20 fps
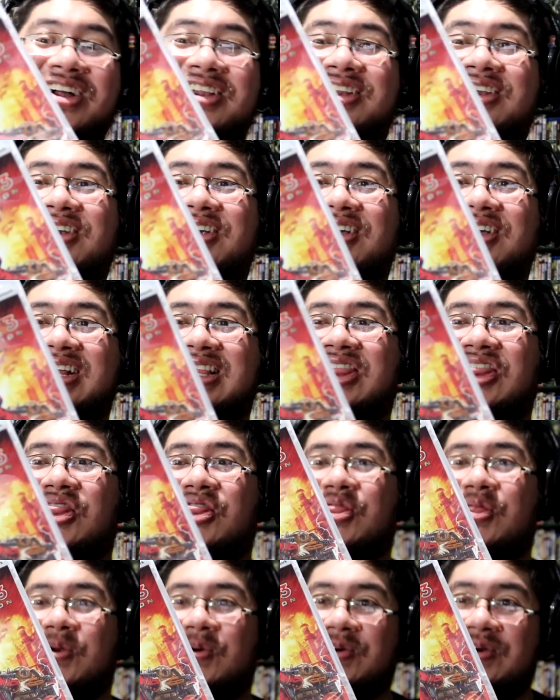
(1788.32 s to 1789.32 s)
Alert
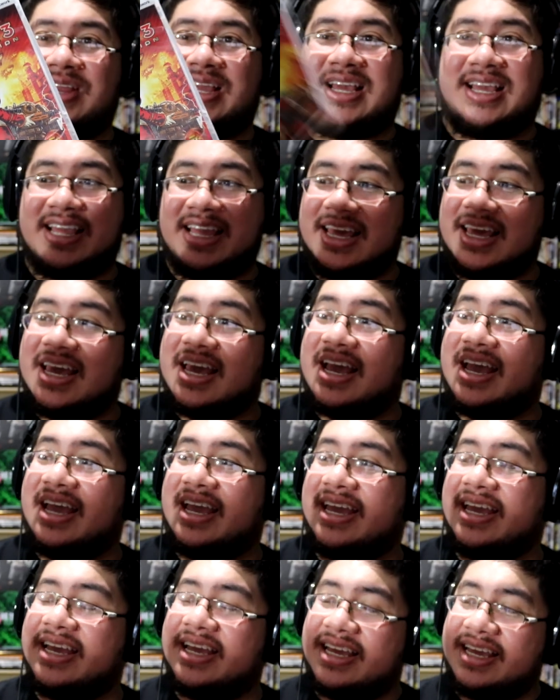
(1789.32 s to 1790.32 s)
3
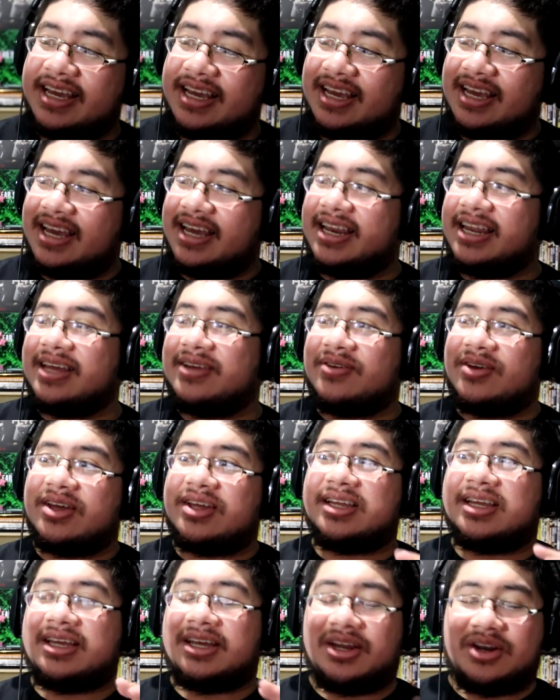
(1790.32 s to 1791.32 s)
it,
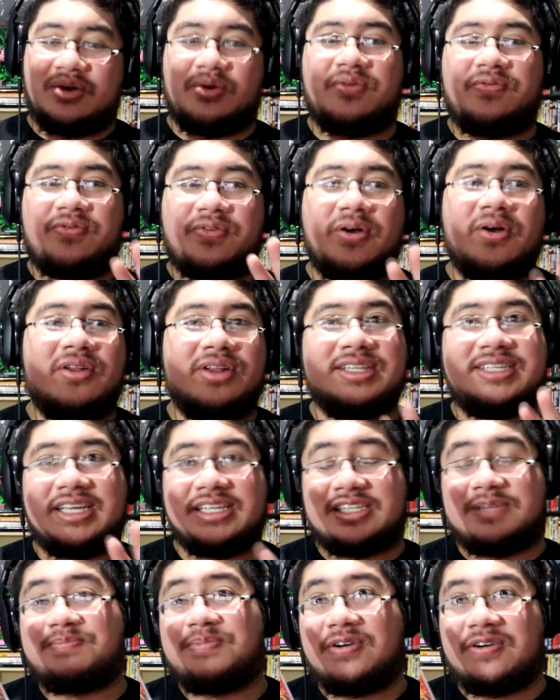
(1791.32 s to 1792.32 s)
it, it, you know, for all
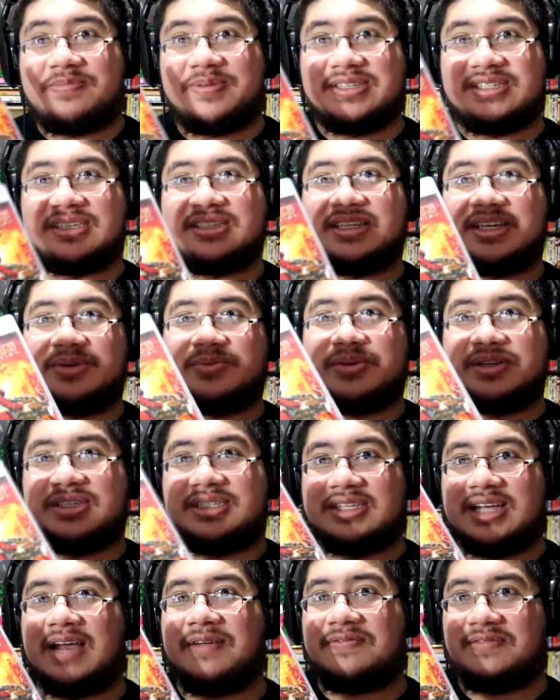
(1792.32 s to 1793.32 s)
intents and purposes, it was
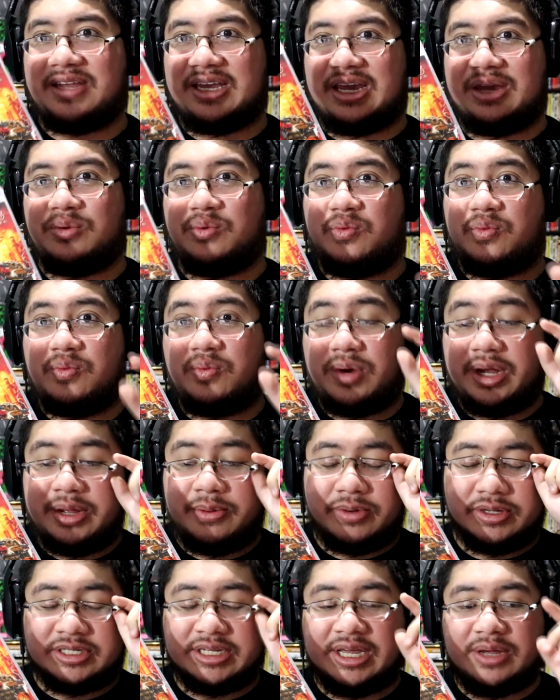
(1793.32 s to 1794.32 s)
definitely a it
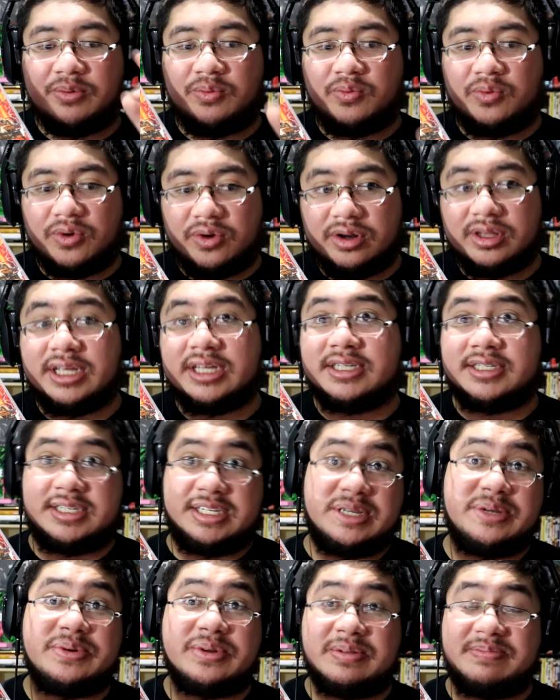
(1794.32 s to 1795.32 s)
was a worthy
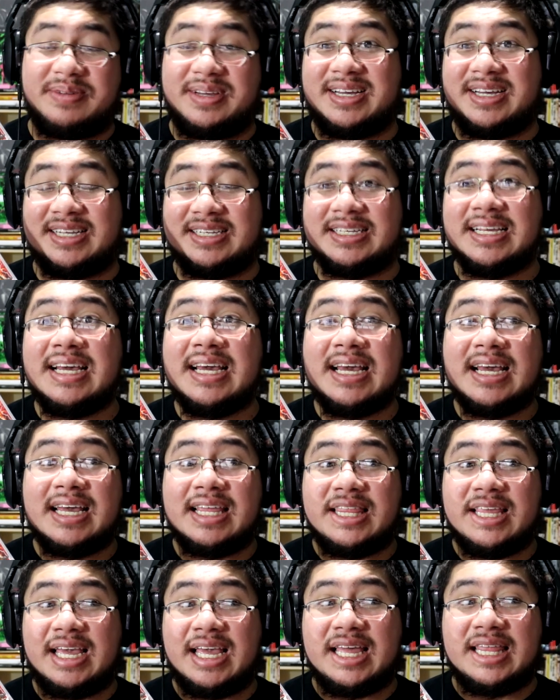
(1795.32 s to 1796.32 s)
sequel because
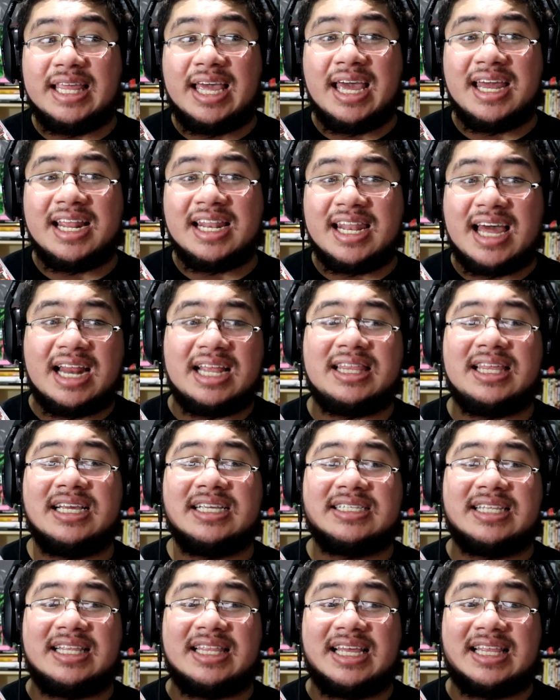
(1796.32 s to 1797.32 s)
they had a lot of
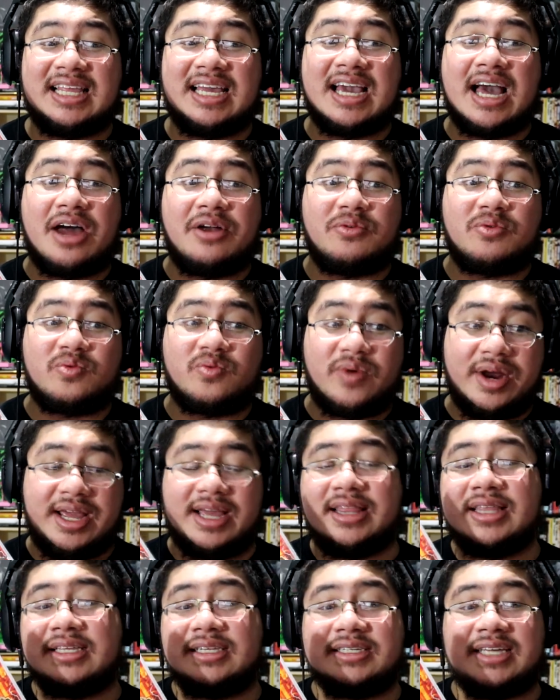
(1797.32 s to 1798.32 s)
things that, that they got right
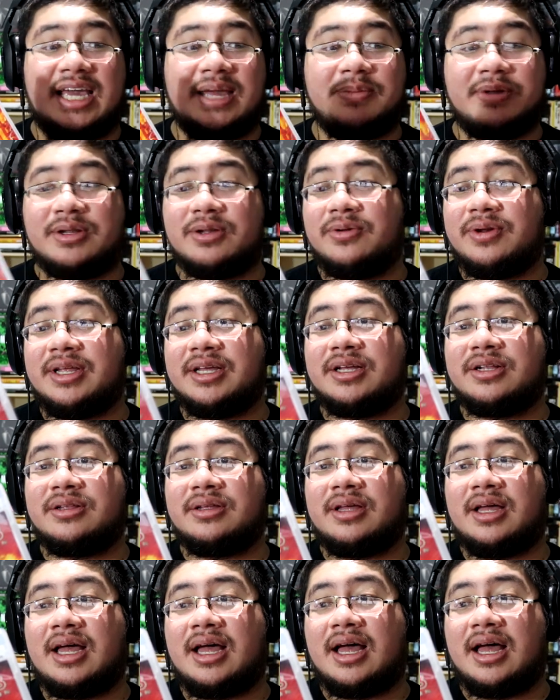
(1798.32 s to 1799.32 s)
in this game, including
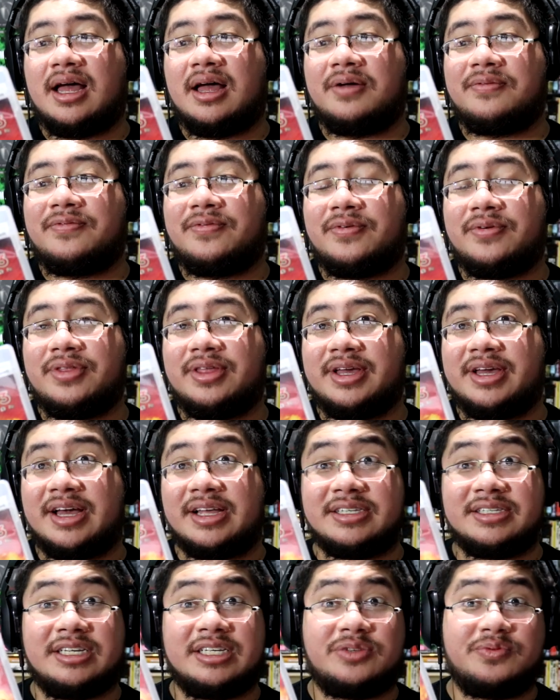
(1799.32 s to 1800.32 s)
uh, for the
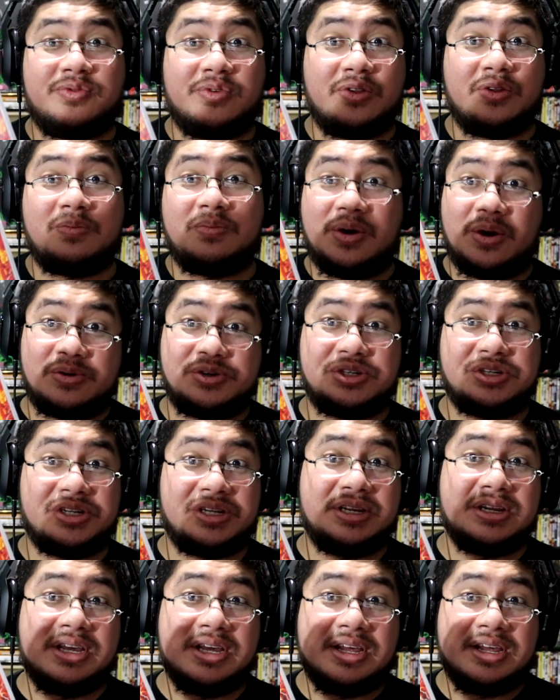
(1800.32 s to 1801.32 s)
cutscenes, full
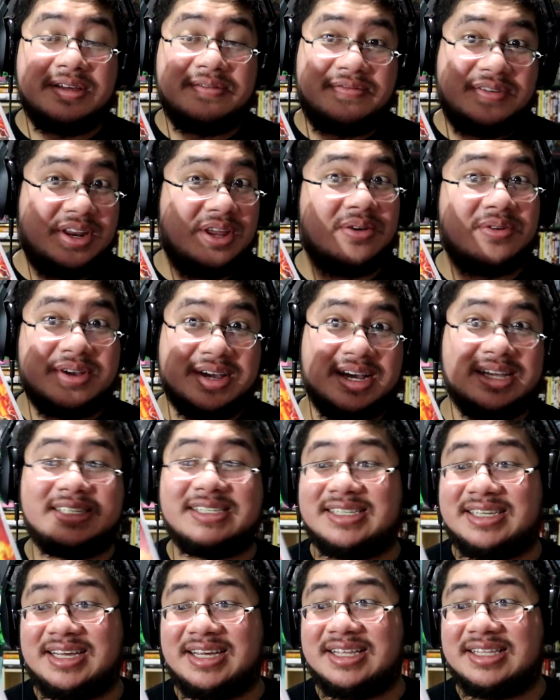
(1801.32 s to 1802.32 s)
motion video
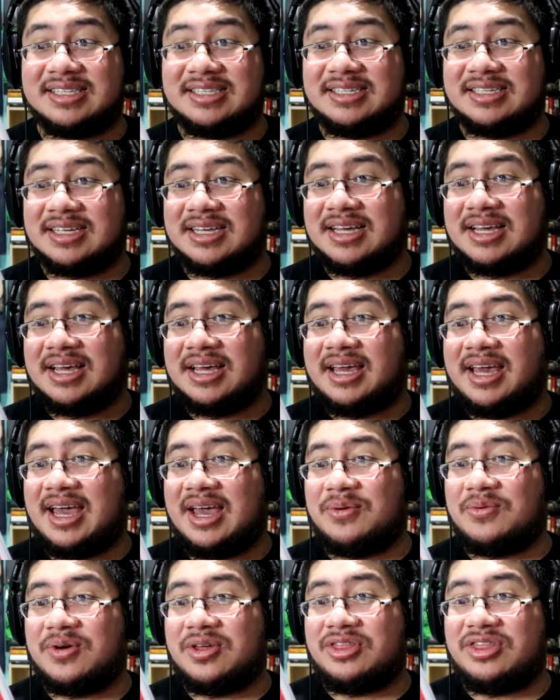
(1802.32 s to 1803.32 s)
cutscenes,
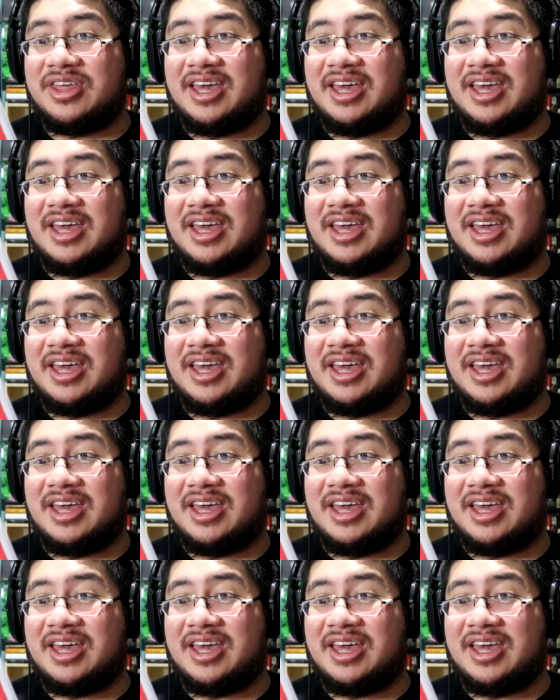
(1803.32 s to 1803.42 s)
with